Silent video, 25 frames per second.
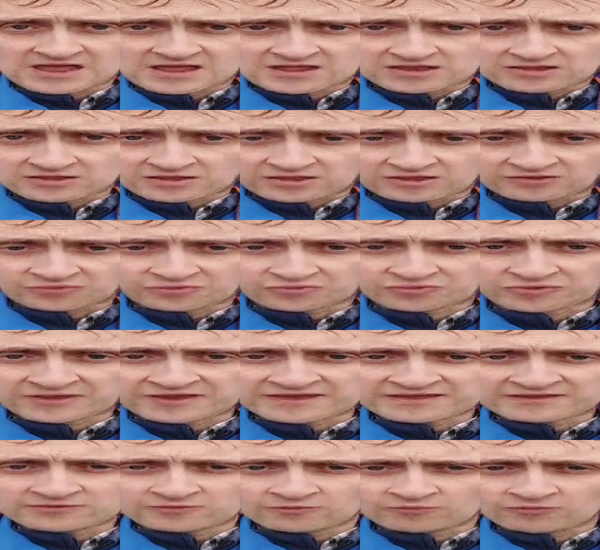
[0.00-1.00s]
And today
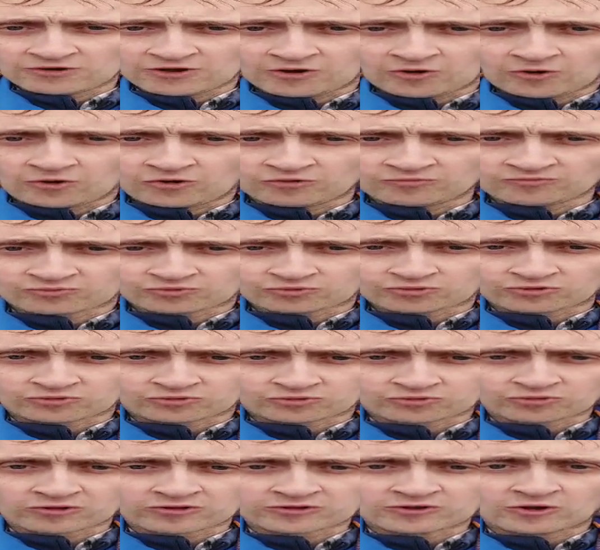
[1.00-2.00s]
we're at home to
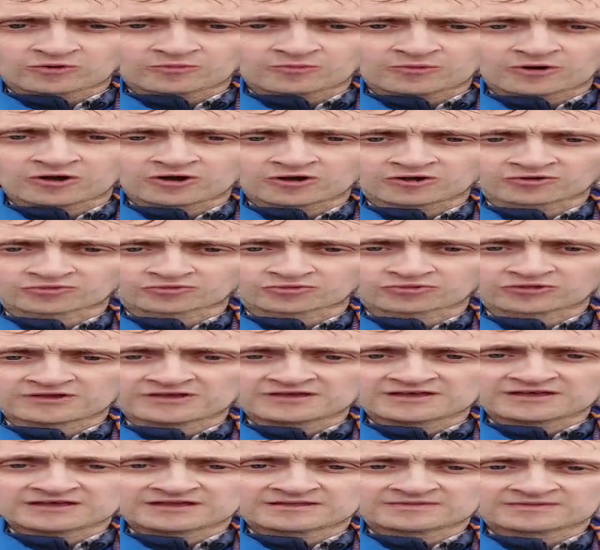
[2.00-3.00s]
Solihull Moors.
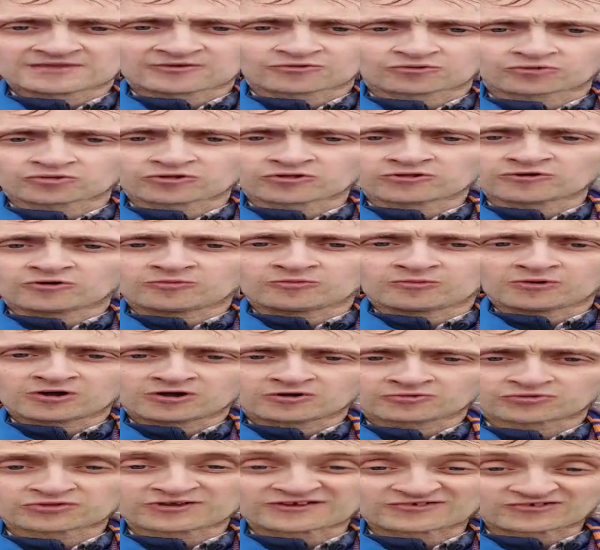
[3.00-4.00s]
Now, Solihull Moors
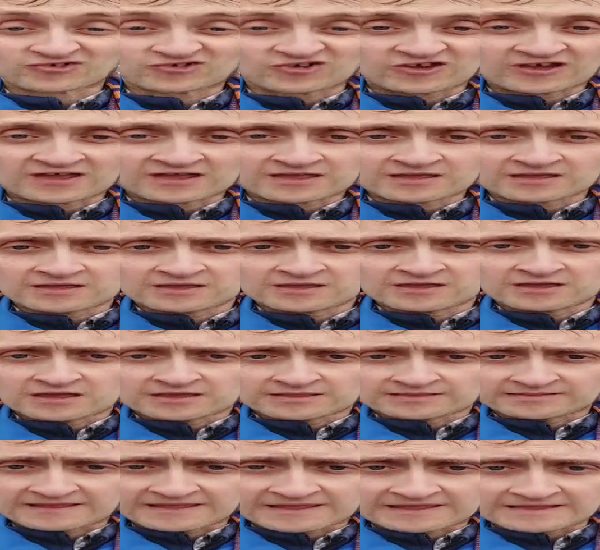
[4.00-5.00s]
last year,
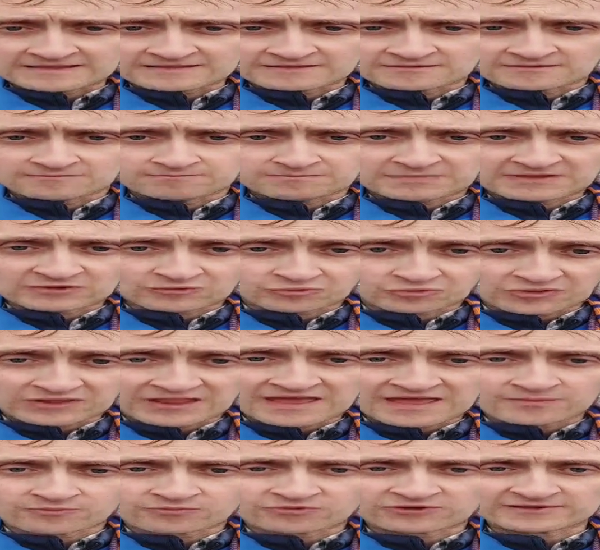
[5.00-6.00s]
they beat us at their
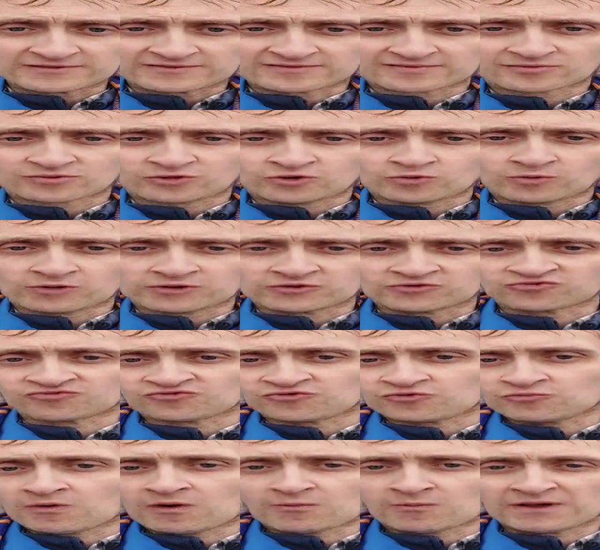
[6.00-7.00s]
place 2-1 and drew
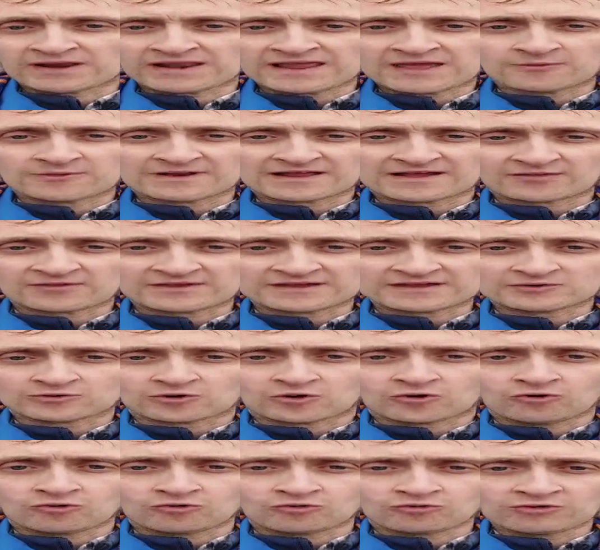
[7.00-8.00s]
1-1 there with that late
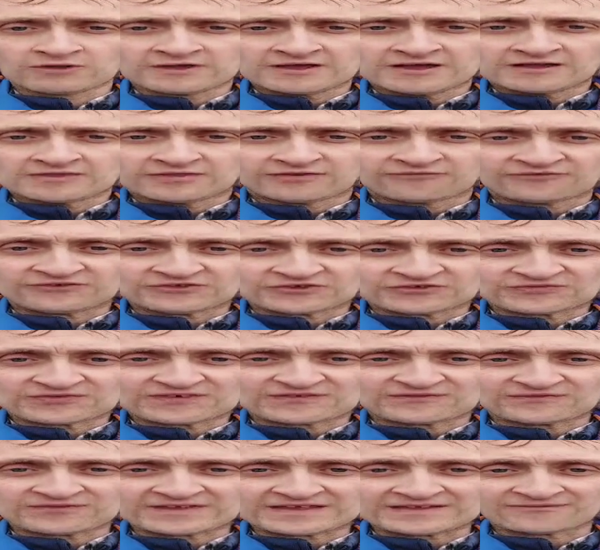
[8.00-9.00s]
goal. They finished
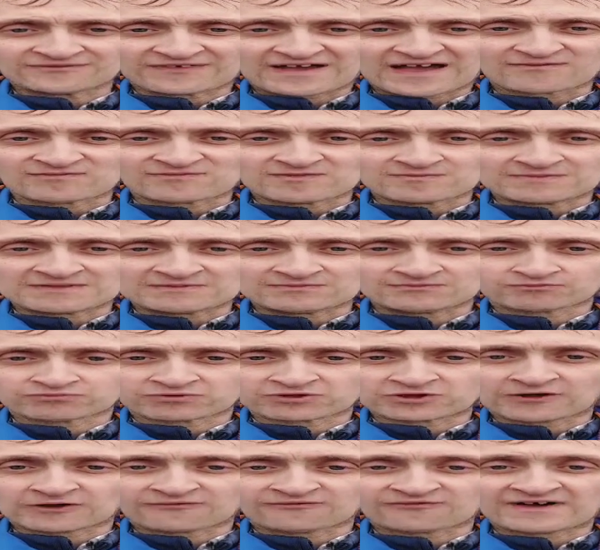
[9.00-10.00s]
15th, I think, been
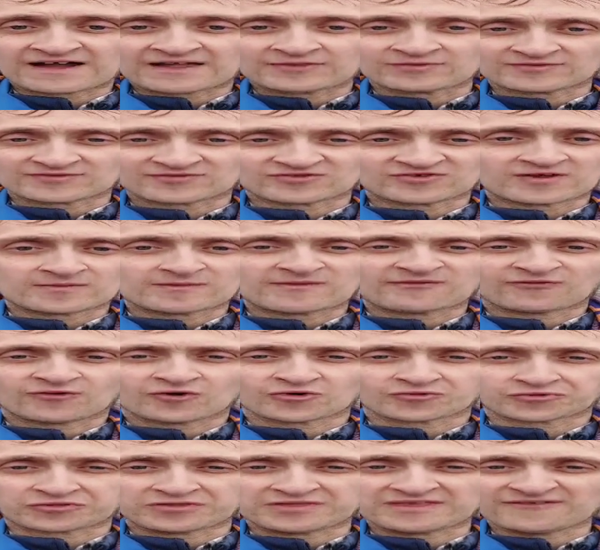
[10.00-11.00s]
playoff finalists year before, so
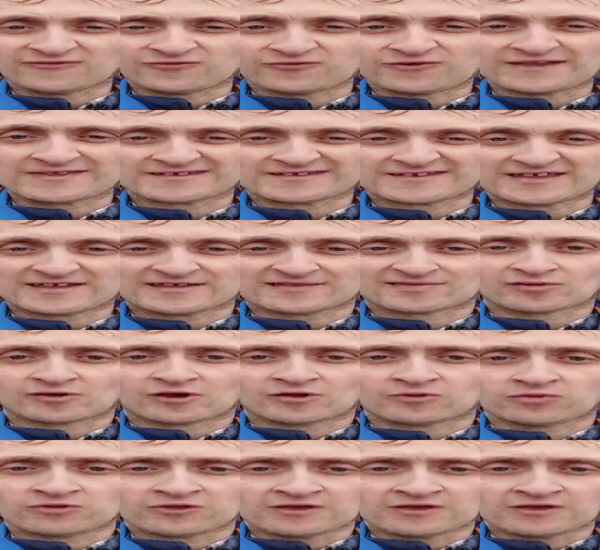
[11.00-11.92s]
never really kicked on.